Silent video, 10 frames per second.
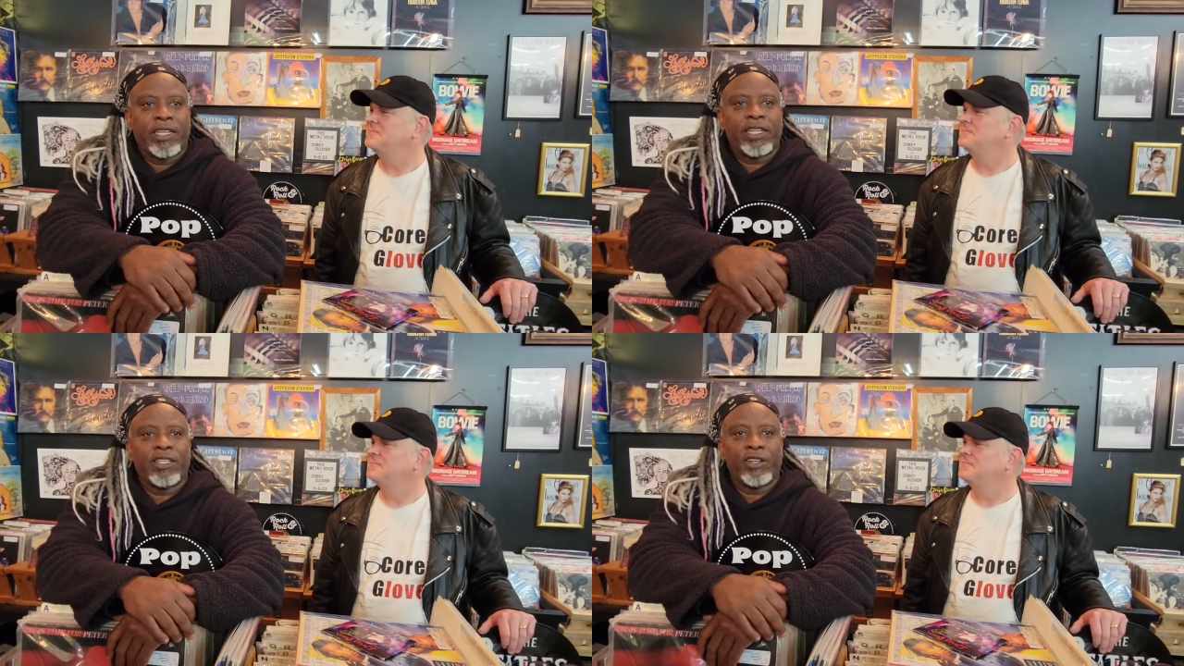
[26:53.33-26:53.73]

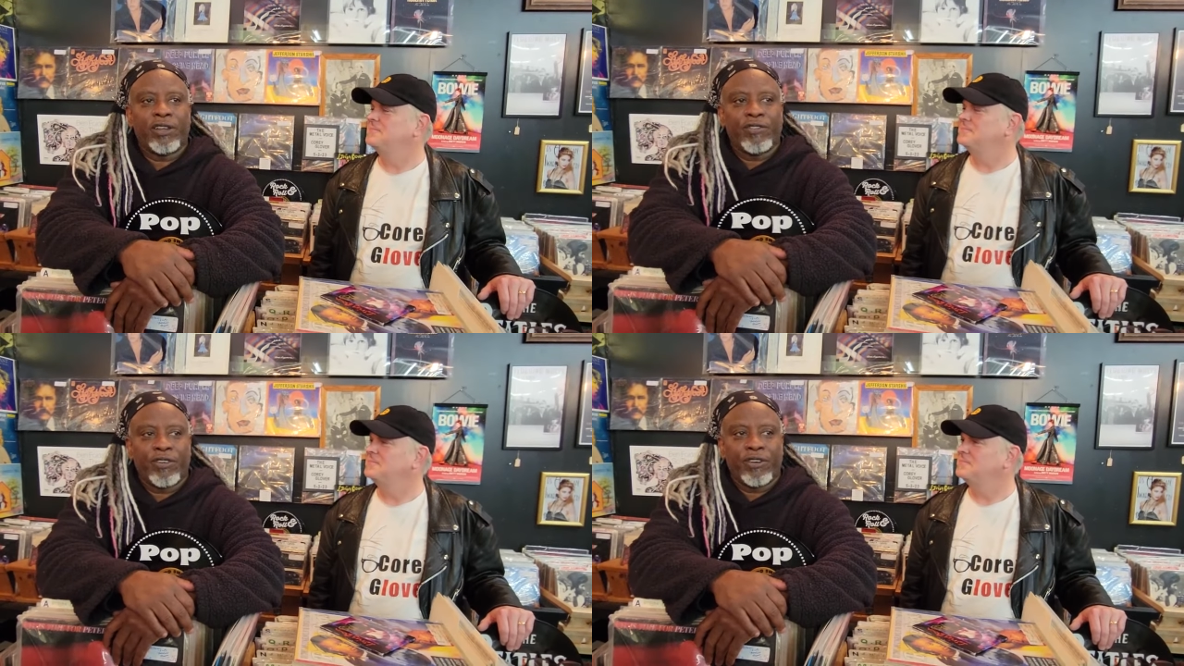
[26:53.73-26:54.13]
Speaker 1: they're looking
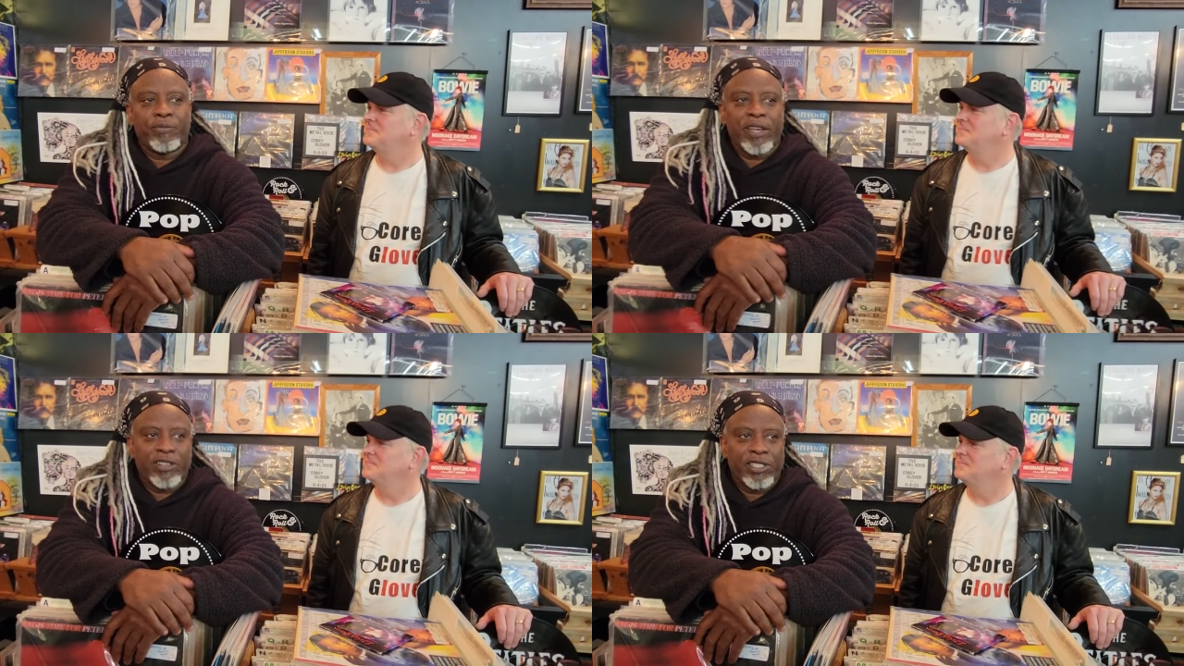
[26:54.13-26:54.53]
for a
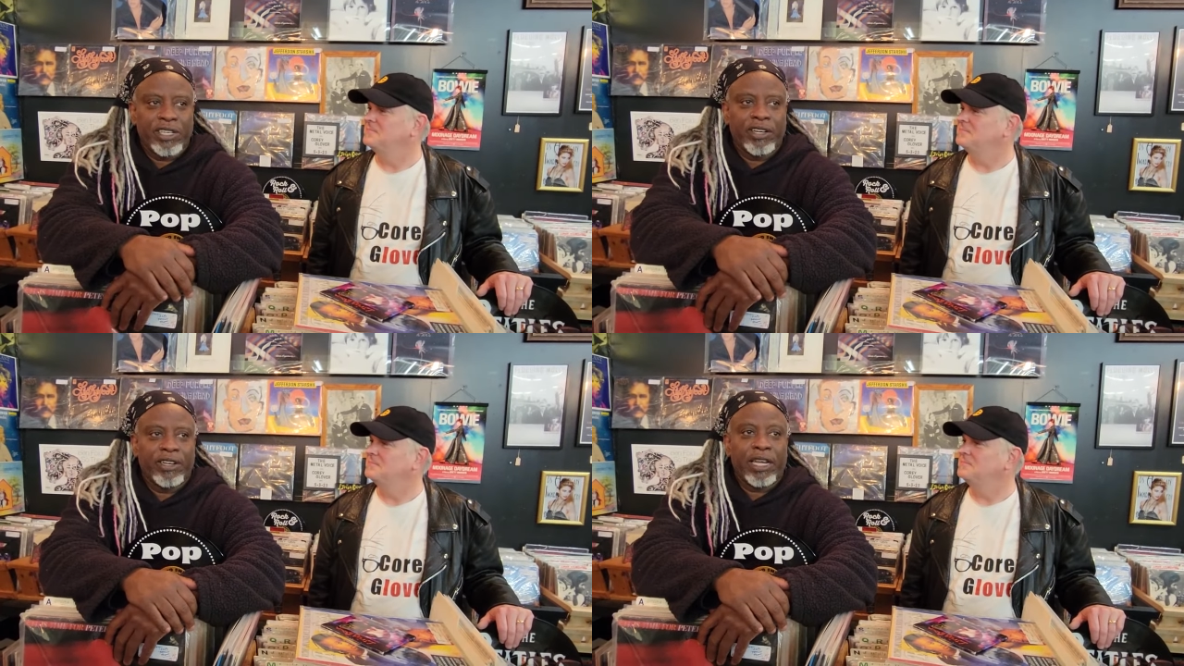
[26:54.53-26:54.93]
male
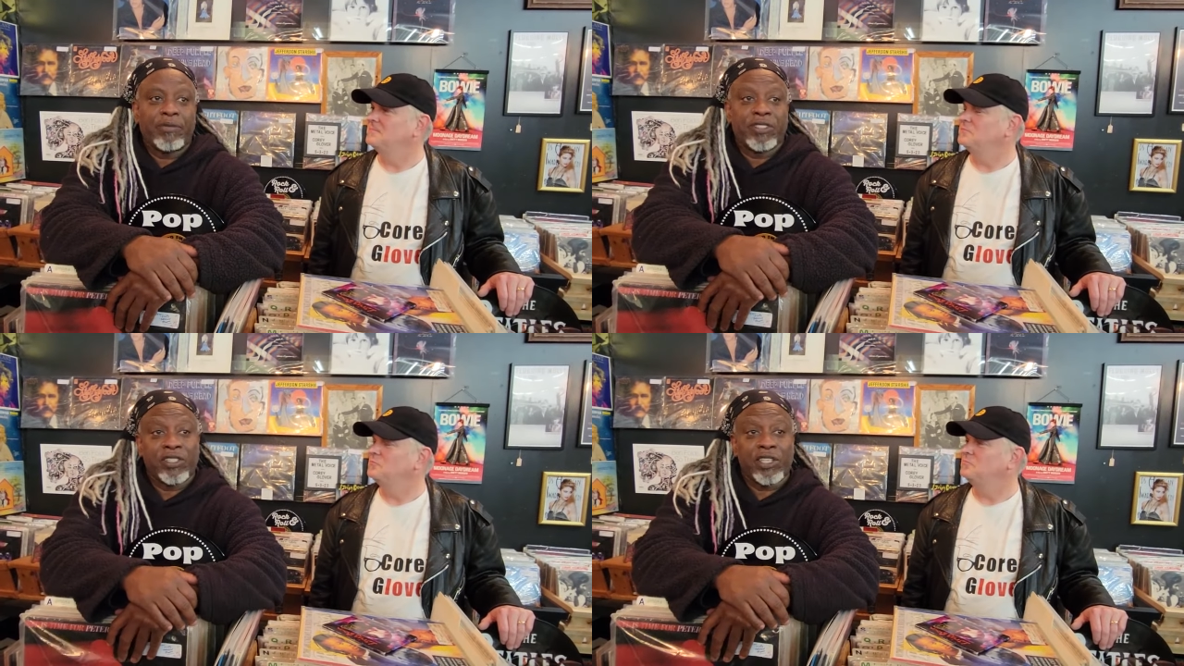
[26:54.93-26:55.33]
singer and i
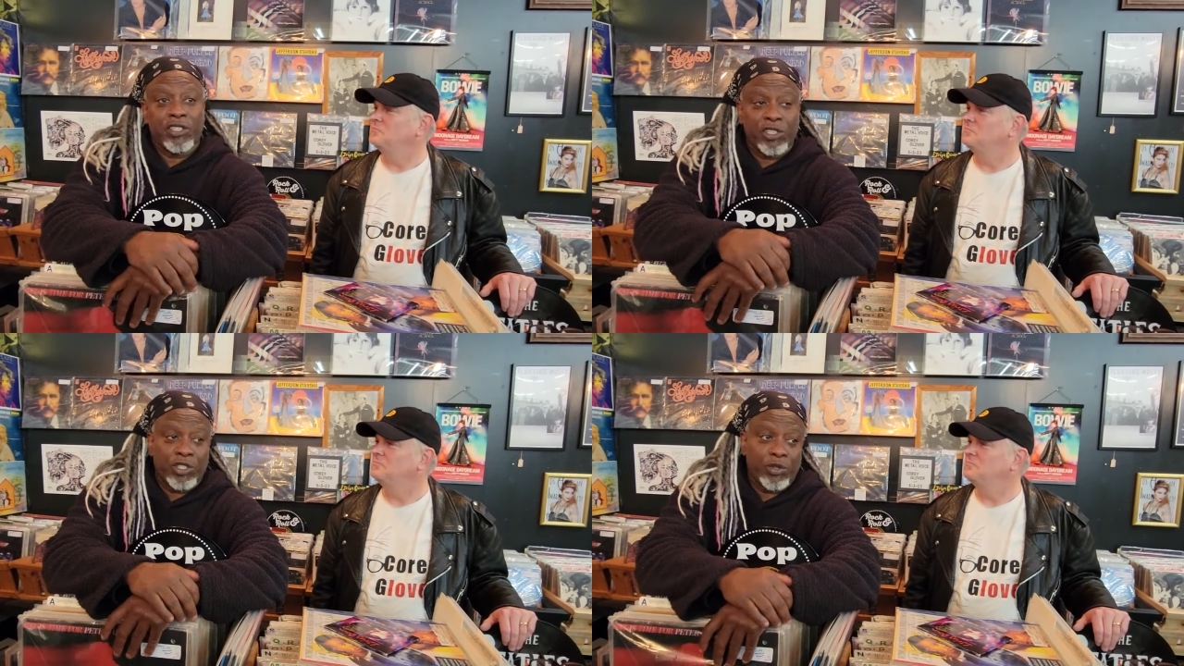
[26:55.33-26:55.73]

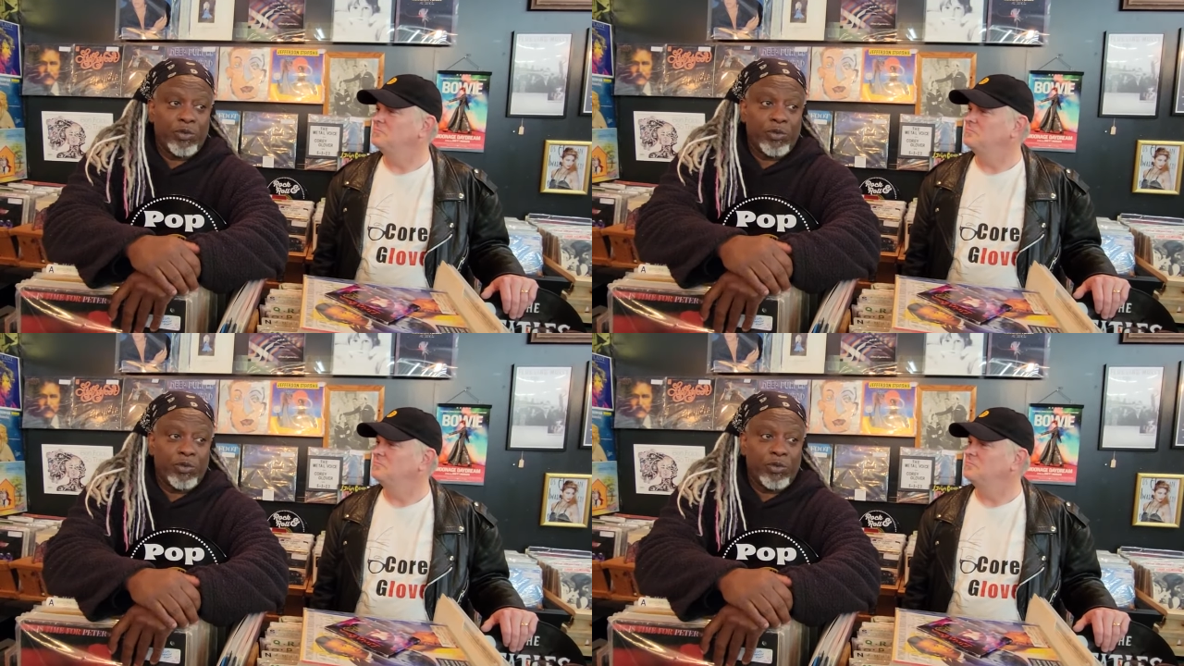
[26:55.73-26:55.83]
suggested you